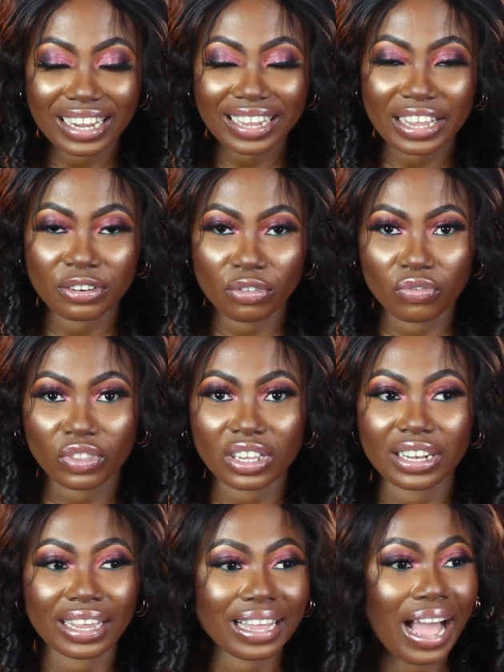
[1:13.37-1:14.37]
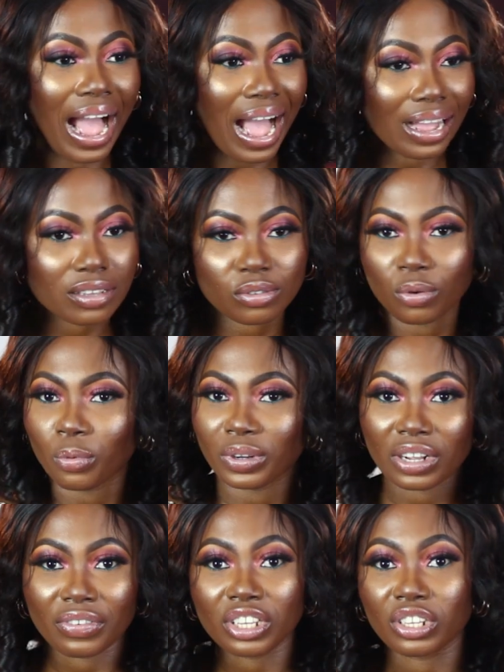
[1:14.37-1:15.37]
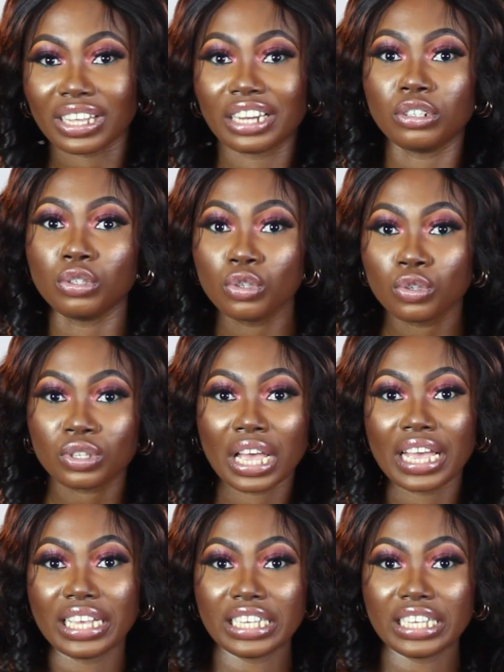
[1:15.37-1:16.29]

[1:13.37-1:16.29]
That kind of thing, hacks or whatever you can use